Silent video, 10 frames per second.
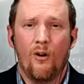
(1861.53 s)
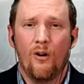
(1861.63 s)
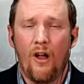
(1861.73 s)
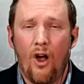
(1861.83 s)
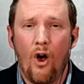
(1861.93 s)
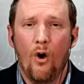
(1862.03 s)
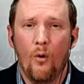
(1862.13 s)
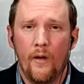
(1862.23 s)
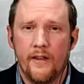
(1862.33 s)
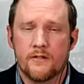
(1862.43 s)
are
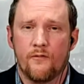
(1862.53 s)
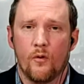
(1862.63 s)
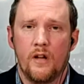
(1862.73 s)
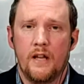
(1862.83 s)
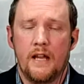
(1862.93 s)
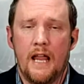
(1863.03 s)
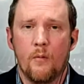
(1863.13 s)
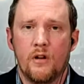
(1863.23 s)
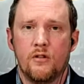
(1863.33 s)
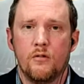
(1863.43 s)
always free,
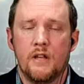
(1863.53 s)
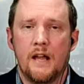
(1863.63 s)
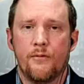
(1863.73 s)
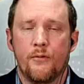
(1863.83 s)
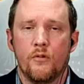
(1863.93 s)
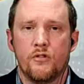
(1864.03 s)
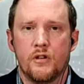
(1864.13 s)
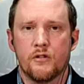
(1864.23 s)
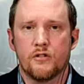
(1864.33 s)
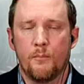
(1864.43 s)
and we do that through
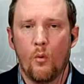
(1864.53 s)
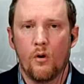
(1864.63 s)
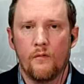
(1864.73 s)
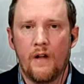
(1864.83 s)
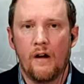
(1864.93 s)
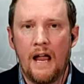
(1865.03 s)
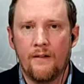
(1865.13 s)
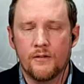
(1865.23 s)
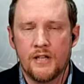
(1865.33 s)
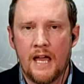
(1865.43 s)
the generous support of our
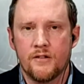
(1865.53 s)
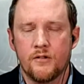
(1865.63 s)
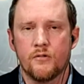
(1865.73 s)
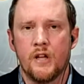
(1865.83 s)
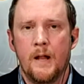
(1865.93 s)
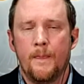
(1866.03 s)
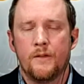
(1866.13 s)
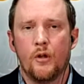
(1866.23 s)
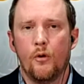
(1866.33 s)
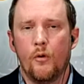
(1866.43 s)
advertisers.
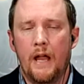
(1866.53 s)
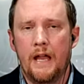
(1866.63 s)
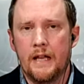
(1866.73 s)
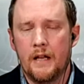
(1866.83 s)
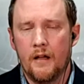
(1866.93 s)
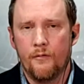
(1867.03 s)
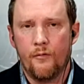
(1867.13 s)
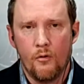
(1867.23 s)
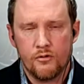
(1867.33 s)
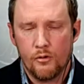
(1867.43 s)
And
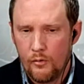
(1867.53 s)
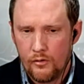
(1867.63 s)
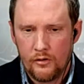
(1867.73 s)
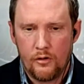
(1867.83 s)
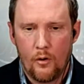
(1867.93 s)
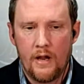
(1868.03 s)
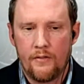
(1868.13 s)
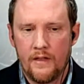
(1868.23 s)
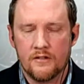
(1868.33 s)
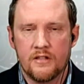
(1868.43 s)
folks who
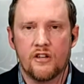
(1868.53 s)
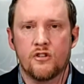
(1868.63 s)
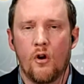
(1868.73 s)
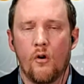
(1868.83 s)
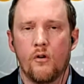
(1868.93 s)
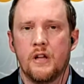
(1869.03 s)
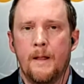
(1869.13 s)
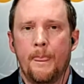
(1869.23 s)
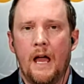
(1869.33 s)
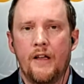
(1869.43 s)
donate things like
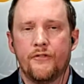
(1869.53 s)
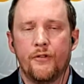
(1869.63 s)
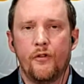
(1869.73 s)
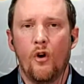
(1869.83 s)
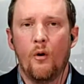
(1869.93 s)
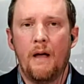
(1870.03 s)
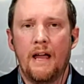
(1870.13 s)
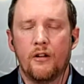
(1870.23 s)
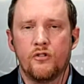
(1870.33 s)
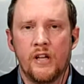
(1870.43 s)
stars. So if you don't
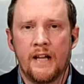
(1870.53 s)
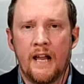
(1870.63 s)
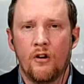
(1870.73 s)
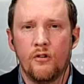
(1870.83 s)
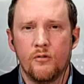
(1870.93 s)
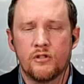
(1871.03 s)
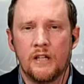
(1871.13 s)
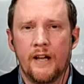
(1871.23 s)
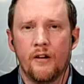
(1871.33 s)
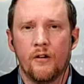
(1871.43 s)
mind, go check out our
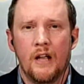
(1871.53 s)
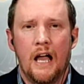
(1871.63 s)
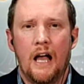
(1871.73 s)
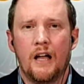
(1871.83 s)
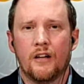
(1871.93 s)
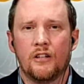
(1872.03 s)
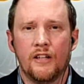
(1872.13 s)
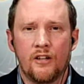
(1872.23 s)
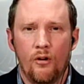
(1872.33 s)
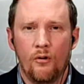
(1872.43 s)
newsletter,
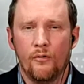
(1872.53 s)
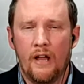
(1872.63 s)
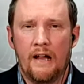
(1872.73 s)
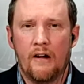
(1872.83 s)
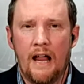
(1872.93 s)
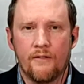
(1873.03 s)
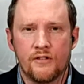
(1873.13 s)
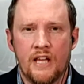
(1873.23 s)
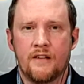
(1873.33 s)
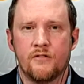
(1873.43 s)
click on our
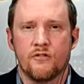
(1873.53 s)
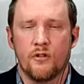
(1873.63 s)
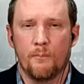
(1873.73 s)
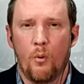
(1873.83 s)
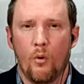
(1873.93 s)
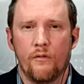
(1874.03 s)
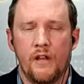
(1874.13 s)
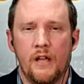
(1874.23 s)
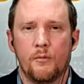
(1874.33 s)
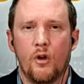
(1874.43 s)
advertisers,
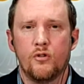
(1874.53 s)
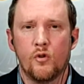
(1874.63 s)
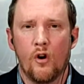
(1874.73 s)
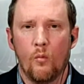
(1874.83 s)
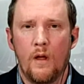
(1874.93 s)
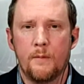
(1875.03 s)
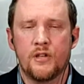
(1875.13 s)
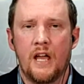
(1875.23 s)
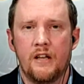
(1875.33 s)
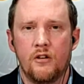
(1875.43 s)
support them, go to our
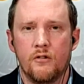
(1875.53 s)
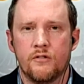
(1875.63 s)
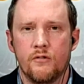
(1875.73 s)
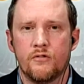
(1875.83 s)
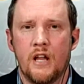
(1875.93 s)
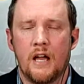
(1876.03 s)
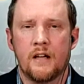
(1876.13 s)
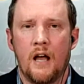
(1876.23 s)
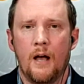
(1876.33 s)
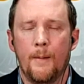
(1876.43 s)
website,
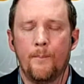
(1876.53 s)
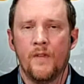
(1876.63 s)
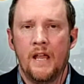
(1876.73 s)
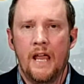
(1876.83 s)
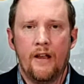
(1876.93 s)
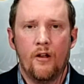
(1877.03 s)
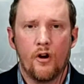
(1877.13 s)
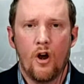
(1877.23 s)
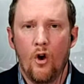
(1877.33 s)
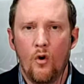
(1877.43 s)
neusenews.com, and
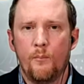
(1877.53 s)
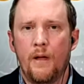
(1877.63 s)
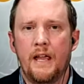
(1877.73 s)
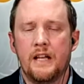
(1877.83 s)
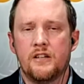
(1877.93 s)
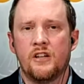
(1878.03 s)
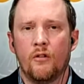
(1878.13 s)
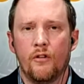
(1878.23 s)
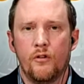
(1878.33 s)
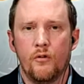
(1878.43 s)
on our homepage
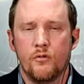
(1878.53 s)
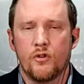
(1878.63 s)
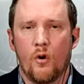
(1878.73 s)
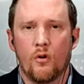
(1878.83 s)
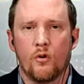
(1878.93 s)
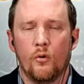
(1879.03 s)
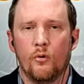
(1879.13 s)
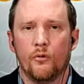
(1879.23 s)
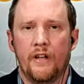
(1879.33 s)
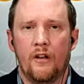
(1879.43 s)
and on the news
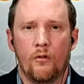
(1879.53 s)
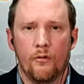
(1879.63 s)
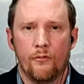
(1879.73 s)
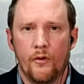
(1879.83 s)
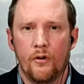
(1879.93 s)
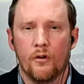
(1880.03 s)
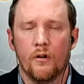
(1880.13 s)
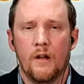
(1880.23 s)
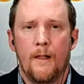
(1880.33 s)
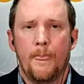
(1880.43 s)
articles and on the
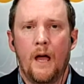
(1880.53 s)
footer,